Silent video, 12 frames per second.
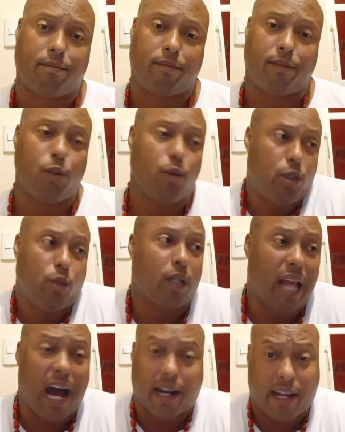You were
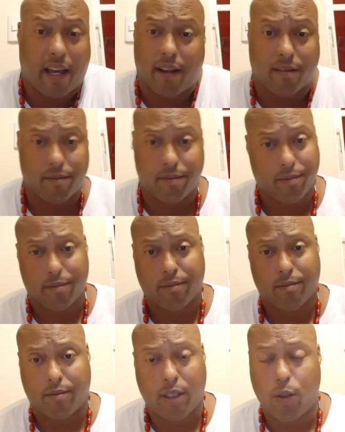locked down.
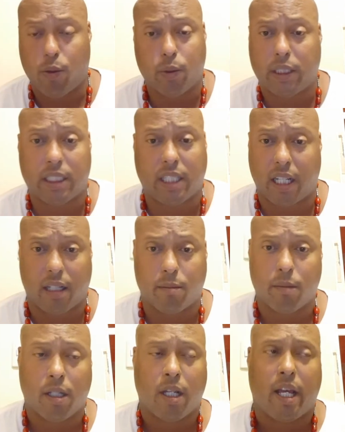You were with your team.
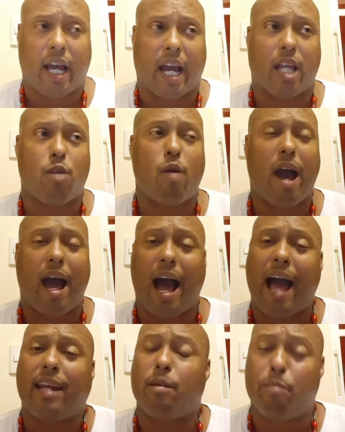And I
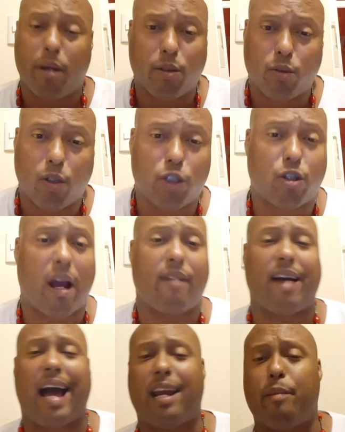had to build through the
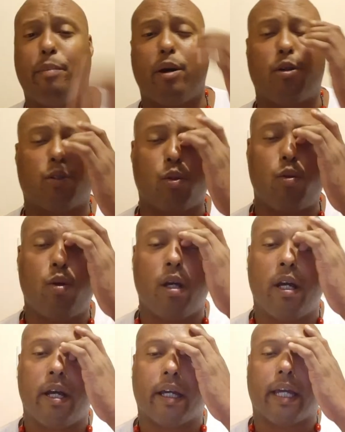draft. I had to build through
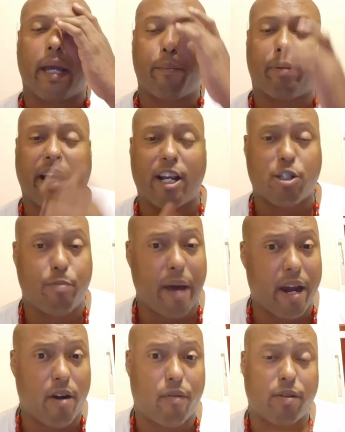getting players
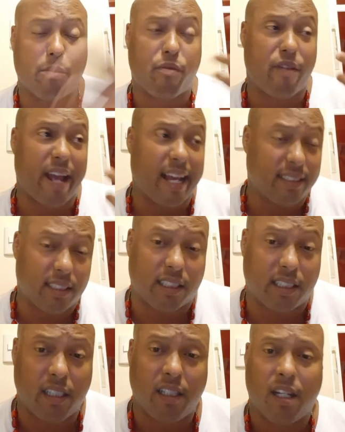better, some free
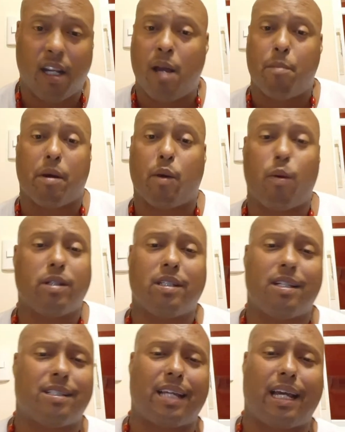agency. But it
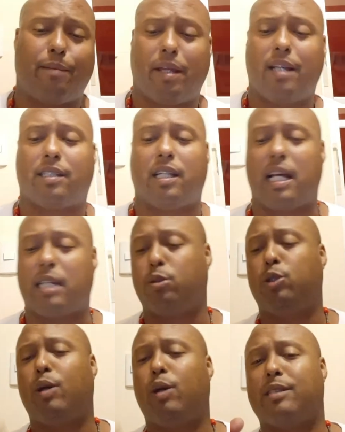wasn't the same thing. See, that's
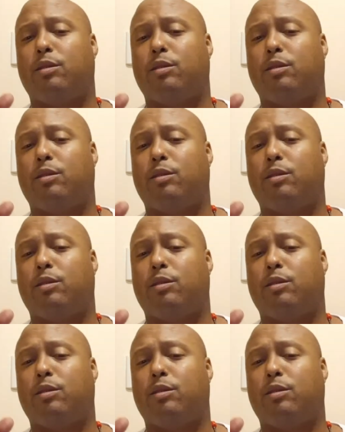what you guys